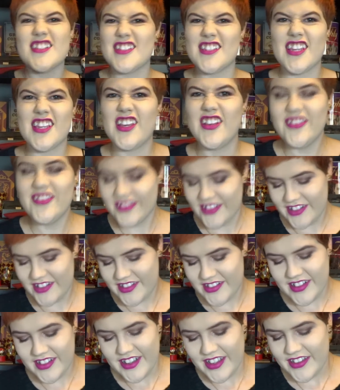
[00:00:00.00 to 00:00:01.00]
just cute.
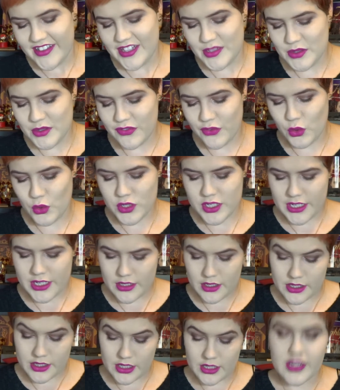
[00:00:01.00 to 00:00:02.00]
This was 14,
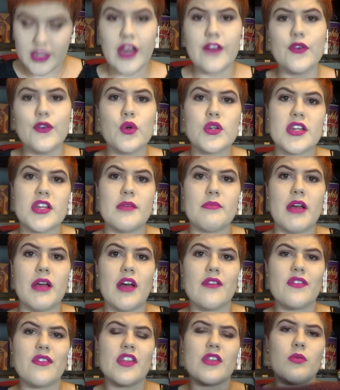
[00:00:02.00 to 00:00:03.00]
I think. Yeah,
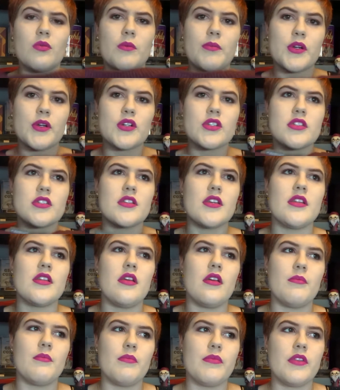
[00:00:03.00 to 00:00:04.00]
£14 for this one because
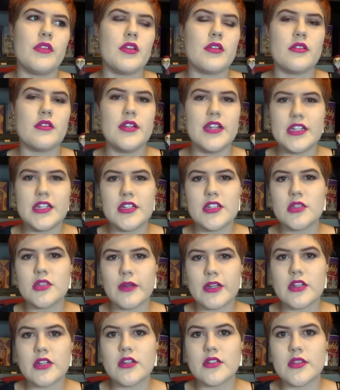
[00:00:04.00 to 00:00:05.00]
the knitted
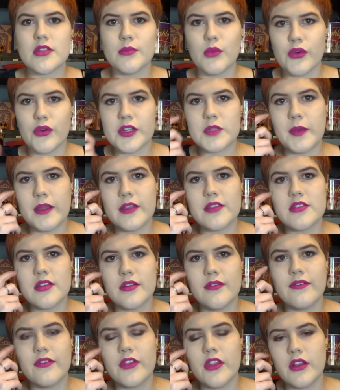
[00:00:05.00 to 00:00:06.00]
sweaters are more
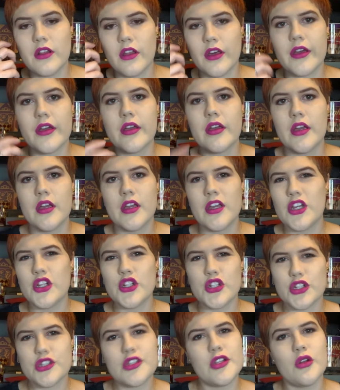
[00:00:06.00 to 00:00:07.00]
expensive than, like,
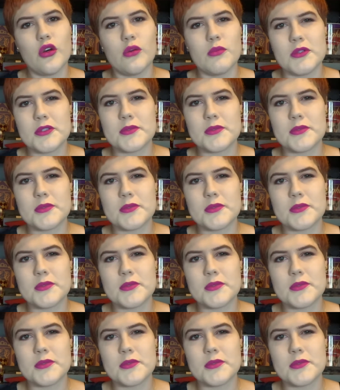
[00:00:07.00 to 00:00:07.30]
just the normal